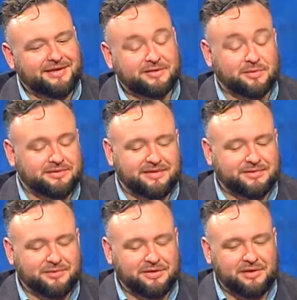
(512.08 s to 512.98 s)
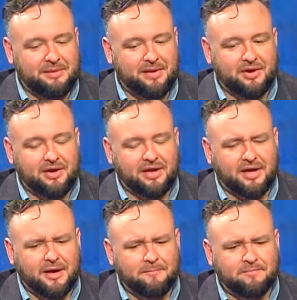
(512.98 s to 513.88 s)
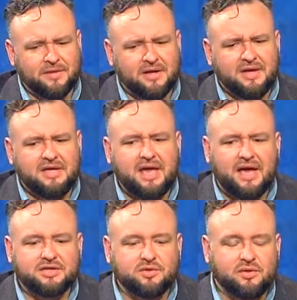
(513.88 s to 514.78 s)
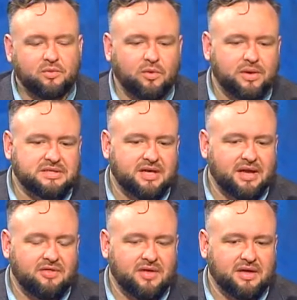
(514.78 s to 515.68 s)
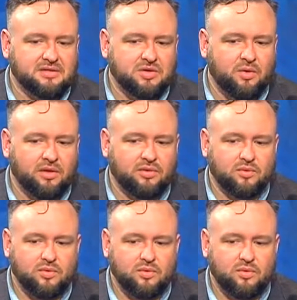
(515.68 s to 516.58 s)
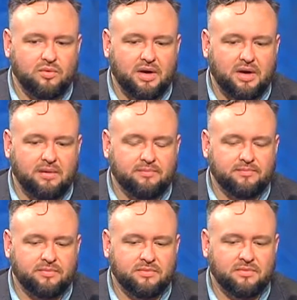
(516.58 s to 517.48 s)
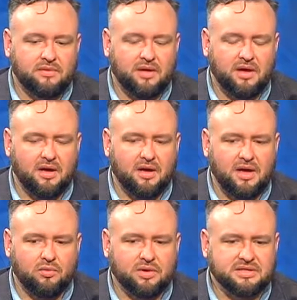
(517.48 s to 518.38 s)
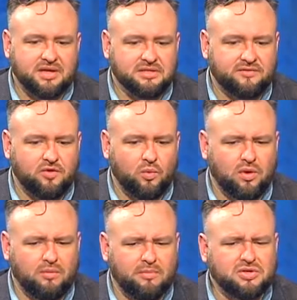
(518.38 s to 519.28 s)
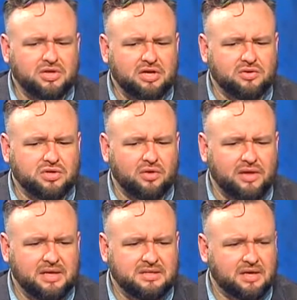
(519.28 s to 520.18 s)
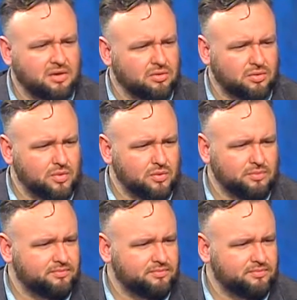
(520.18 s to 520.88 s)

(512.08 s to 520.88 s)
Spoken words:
That's what you keep hearing. So the West Side, I think, is going through a renaissance, if you will, much like you saw the East End go through